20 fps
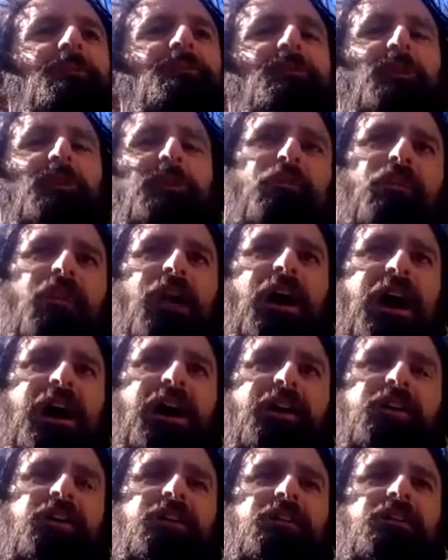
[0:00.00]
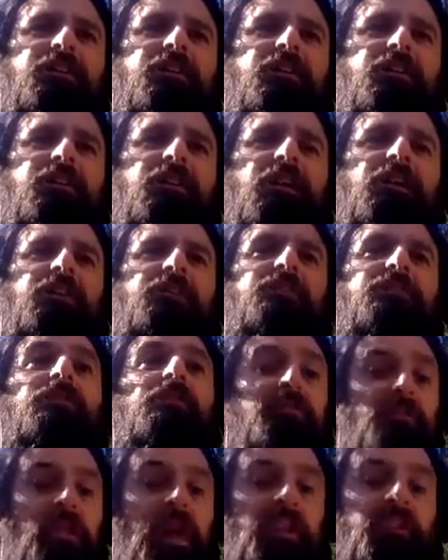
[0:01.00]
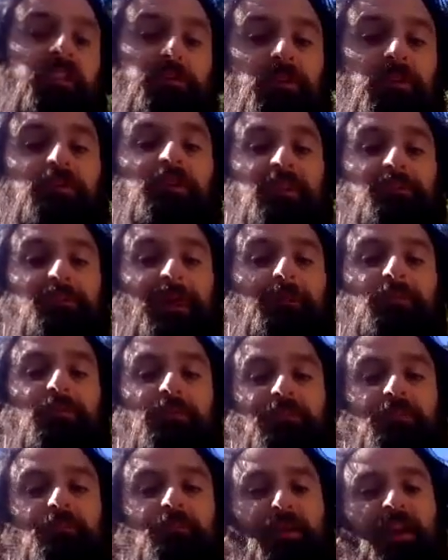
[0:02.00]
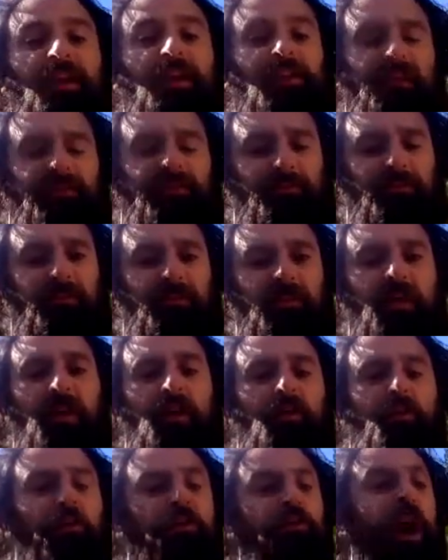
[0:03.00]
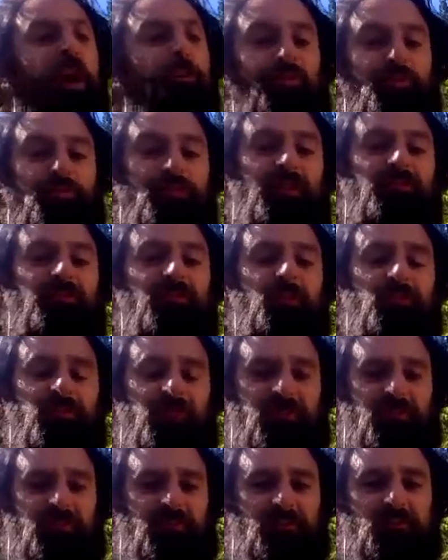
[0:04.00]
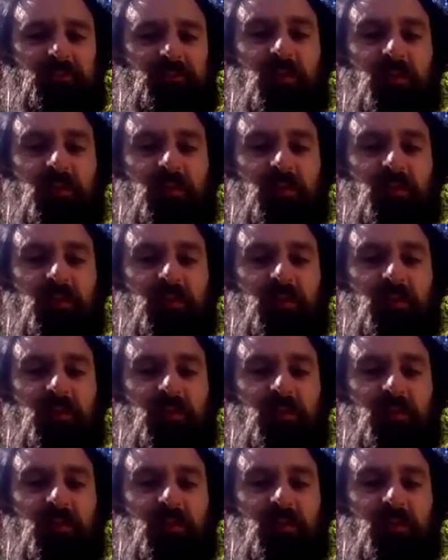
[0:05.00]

people so there's a lot of community members who play klezmer who are not professional musicians.